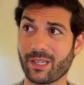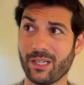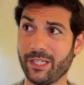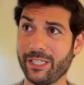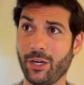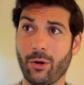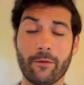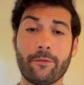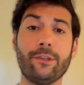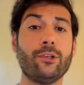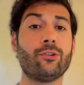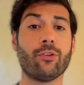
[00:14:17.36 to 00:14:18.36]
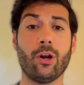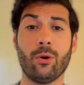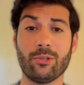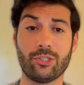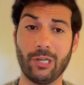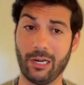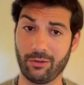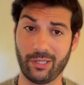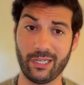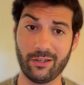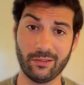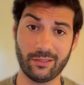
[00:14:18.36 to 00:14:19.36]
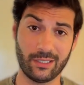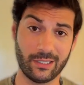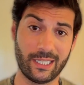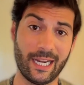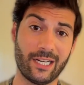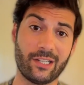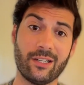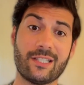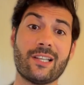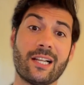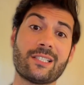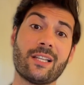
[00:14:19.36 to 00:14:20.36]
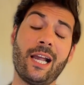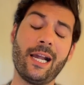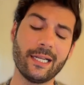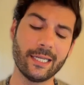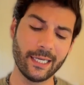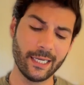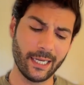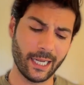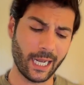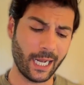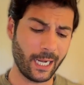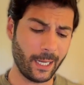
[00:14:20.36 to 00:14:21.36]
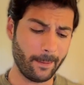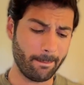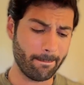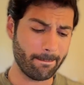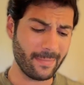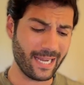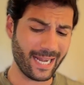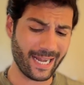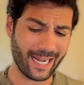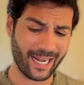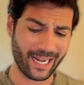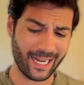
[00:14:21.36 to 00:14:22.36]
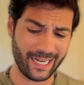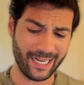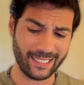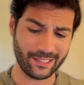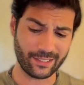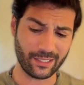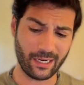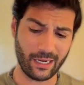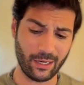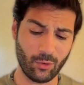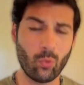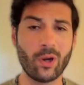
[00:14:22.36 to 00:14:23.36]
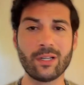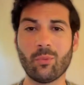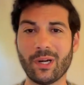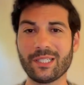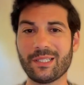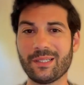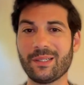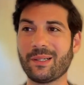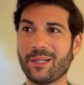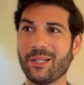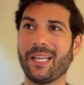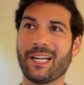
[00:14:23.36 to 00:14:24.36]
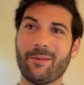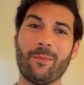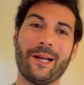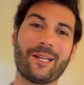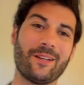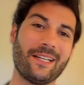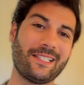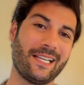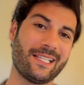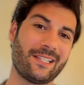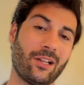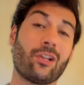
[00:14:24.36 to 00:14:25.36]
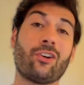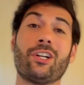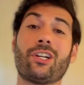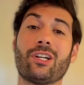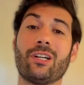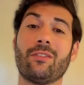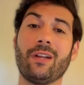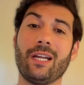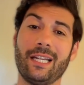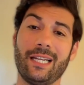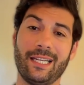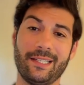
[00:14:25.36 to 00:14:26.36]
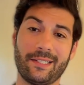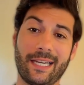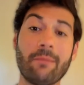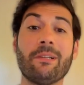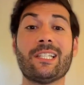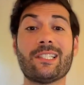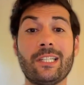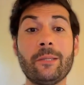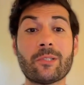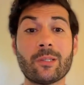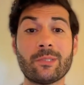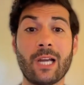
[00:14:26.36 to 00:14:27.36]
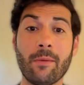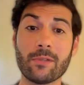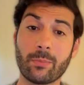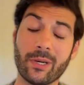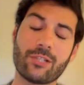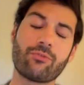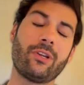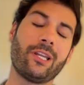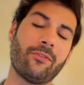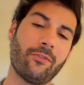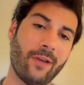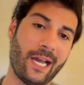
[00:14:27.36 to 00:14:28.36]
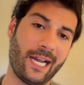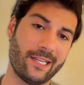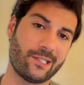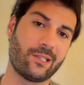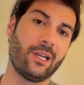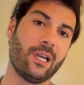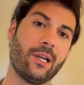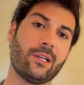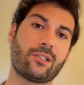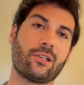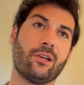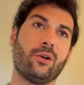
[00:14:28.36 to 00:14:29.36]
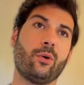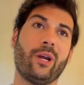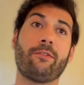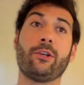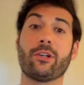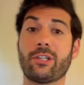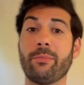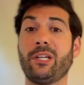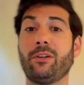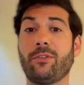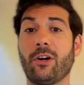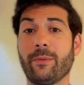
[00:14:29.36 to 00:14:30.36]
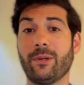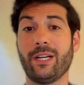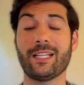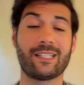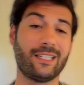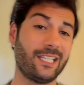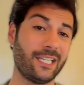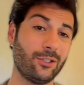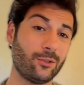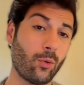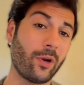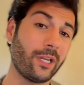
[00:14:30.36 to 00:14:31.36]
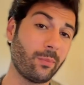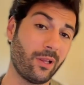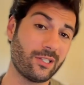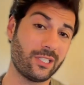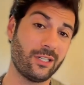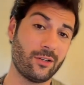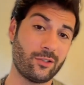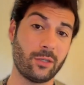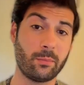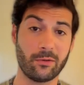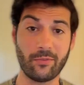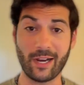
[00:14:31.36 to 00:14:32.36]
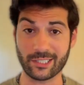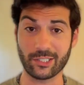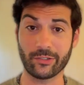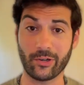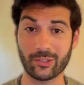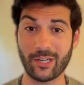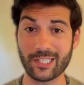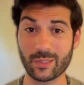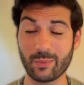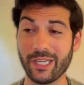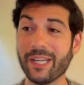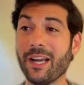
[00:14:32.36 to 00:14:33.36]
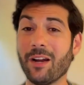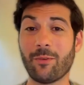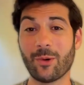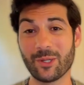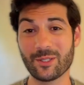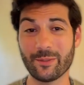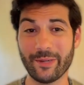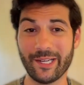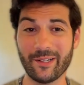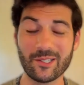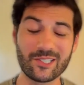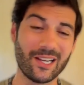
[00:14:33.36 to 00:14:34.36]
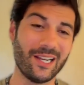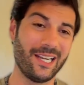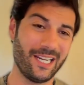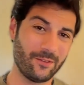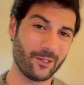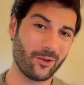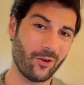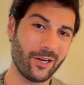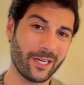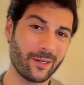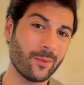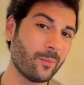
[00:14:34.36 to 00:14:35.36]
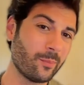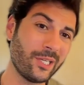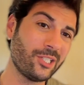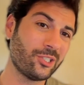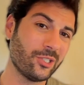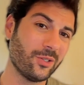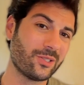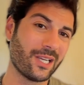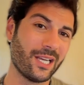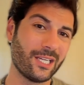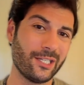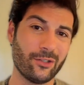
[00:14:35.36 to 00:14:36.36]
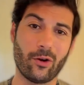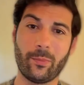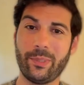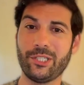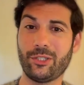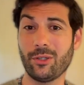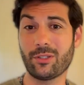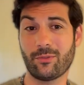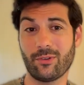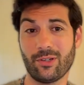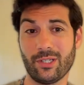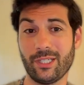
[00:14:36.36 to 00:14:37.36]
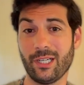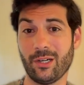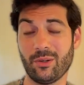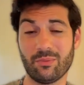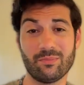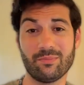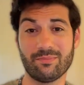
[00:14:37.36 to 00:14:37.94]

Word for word: you know a few grows generally to, to get a good sense of that. Um, and uh, one one good thing about microgreens is the learning curve is can be steep sometimes, but it's really fast. So if you're a tomato farmer, it's going to take you 20 plus years to perfect a growing recipe for your tomatoes. If you're growing pea shoots, you grow pea shoots for, you know,